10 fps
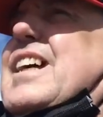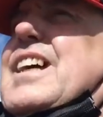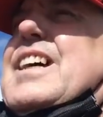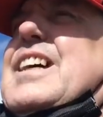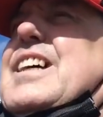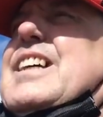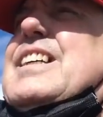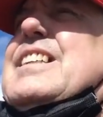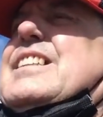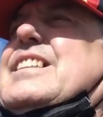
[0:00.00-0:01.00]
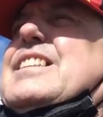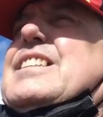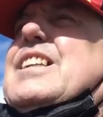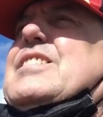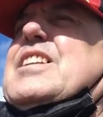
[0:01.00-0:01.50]

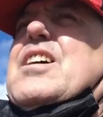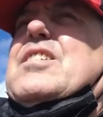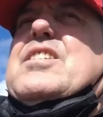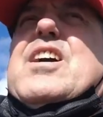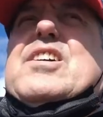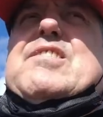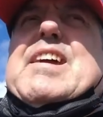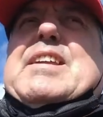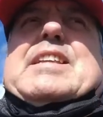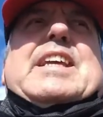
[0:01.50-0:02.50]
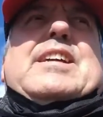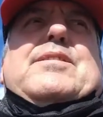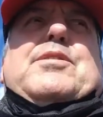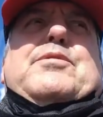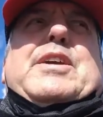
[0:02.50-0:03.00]
So it's not a great deal
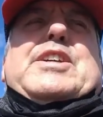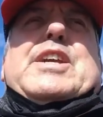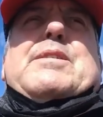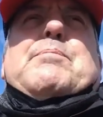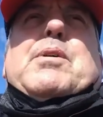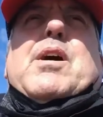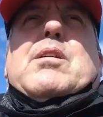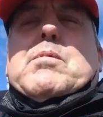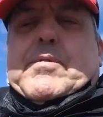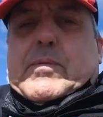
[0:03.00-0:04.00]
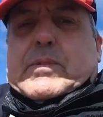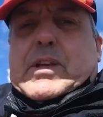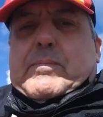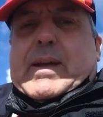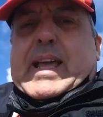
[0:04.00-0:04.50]
for fishing, but I'll move up to
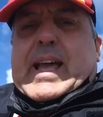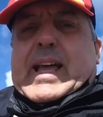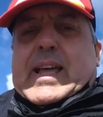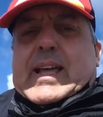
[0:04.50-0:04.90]
the pier